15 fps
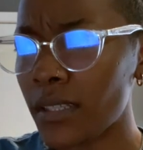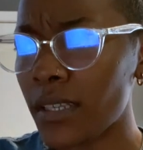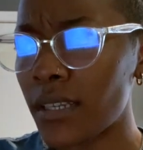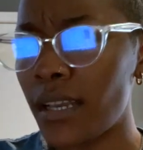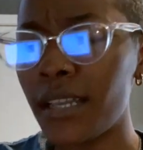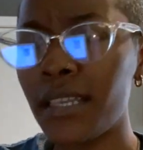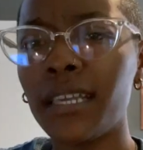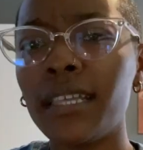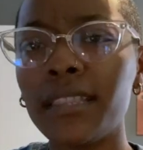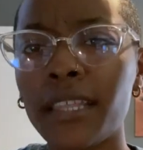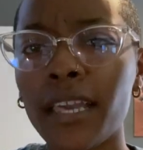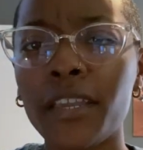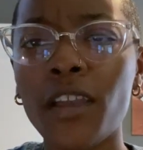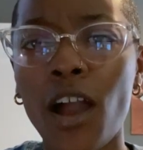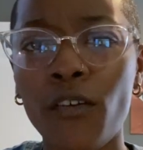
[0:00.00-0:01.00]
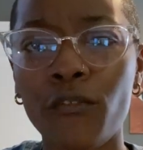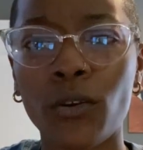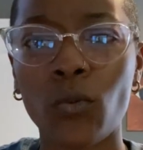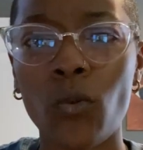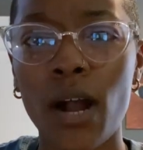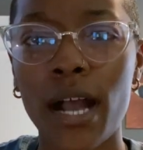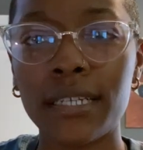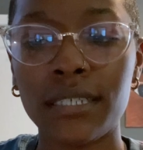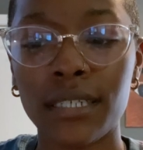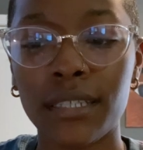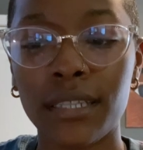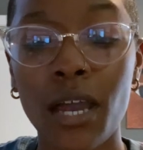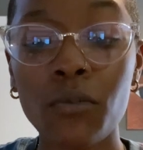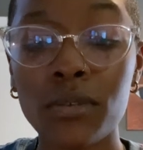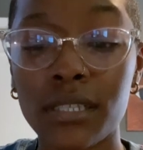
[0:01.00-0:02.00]
Again, thank y'all for watching.
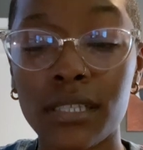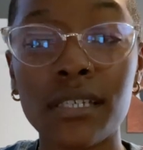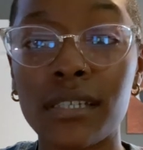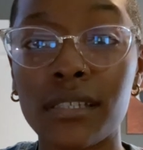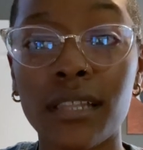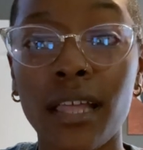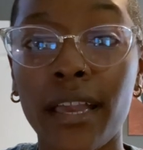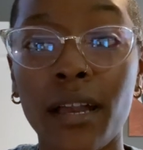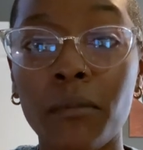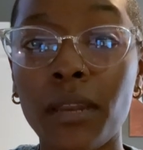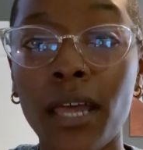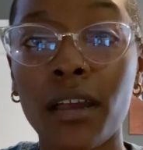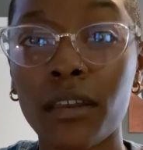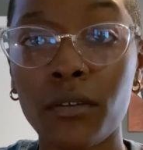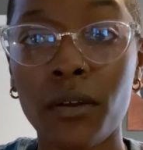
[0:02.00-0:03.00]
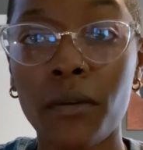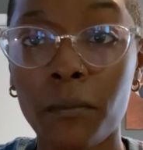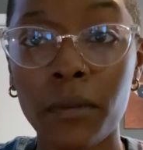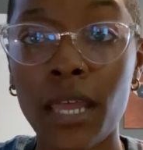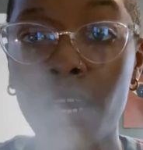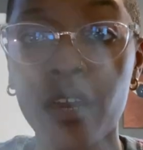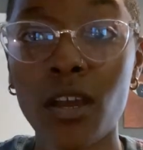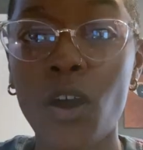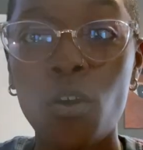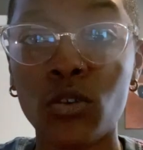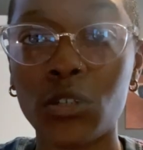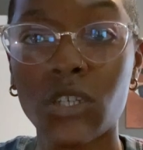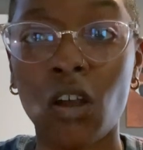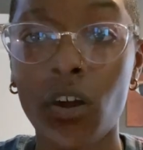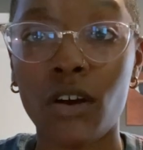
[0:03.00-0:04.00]
That was it. Like, I'm not gonna
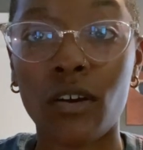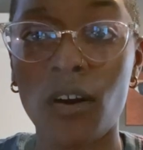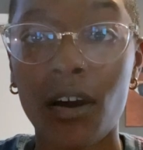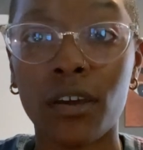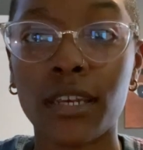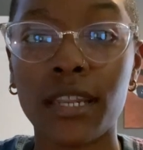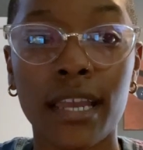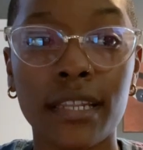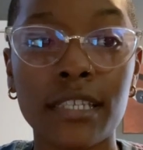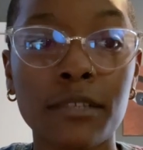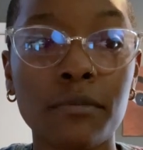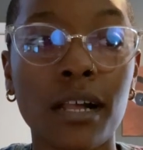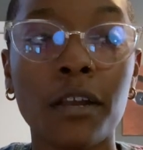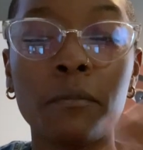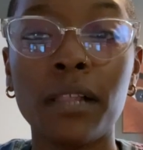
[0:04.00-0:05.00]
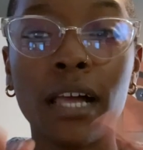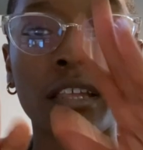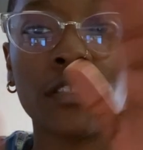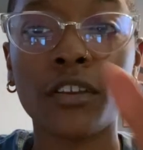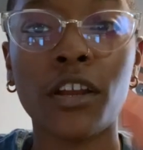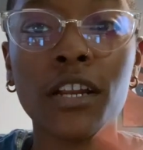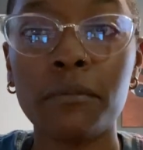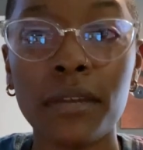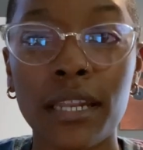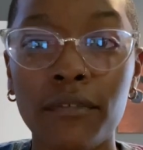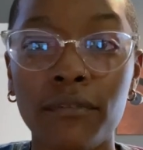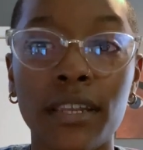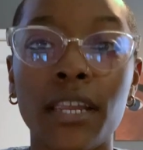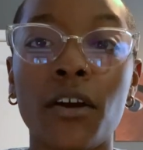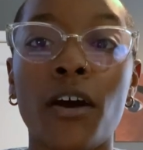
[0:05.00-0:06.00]
hold y'all all day. This is probably gonna be like a 30-minute
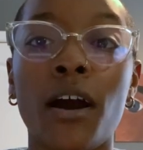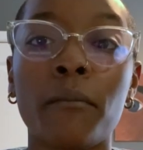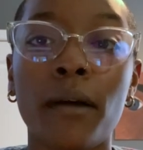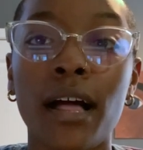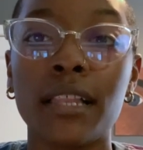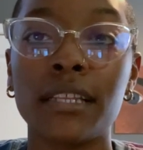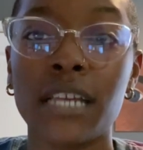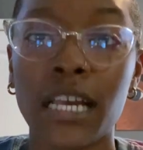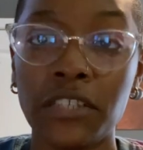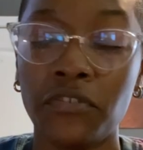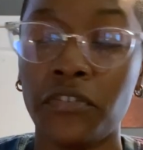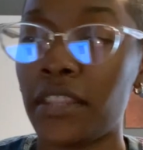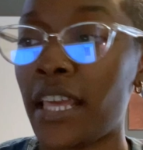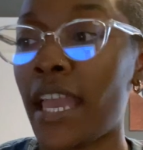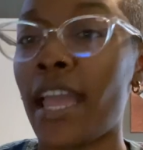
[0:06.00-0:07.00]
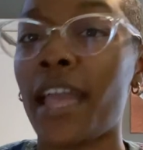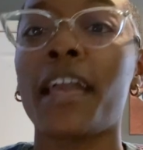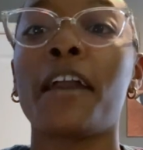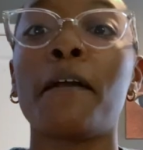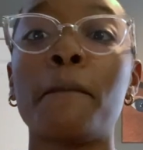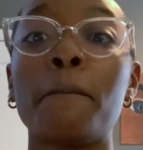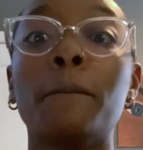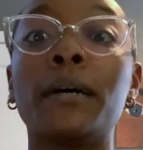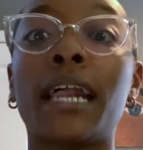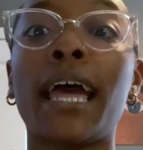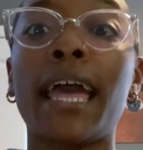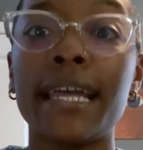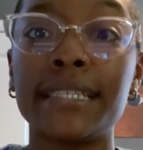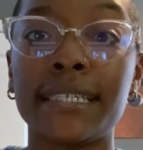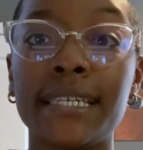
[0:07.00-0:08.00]
video. I apologize for that, but I
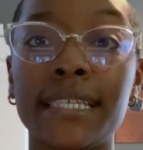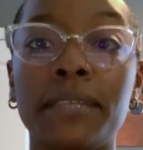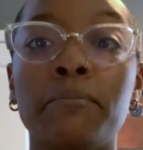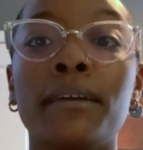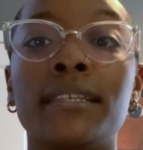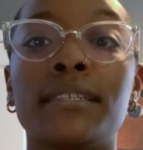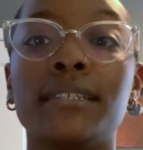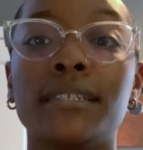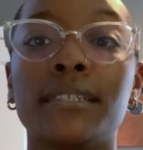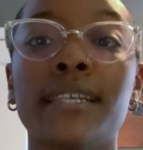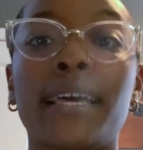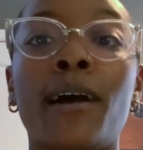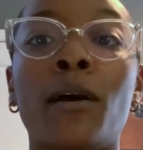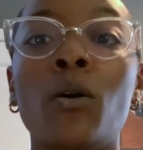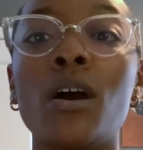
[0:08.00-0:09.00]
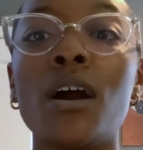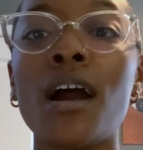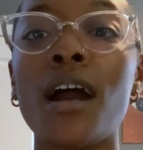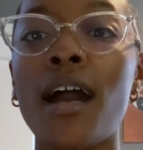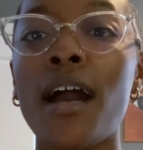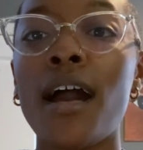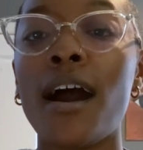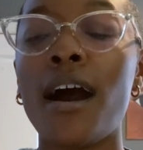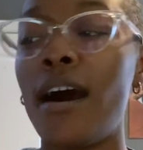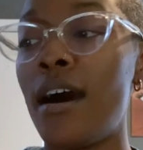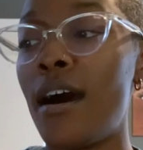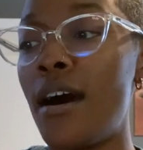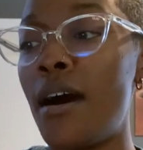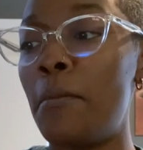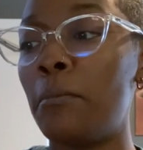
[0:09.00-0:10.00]
had to get the messages out.
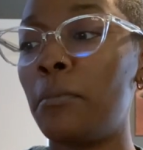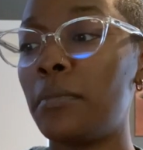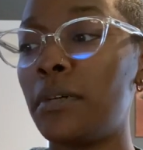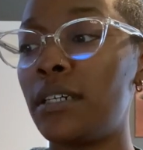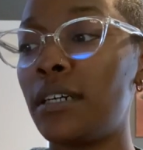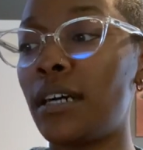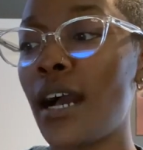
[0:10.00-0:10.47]
I'm